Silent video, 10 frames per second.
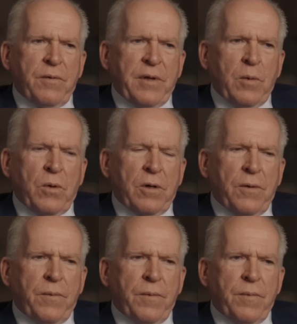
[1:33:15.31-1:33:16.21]
They
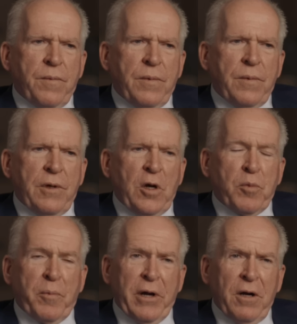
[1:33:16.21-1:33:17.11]
were
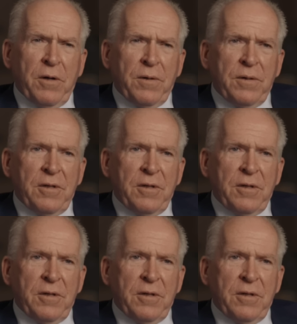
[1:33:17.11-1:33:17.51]
ill-prepared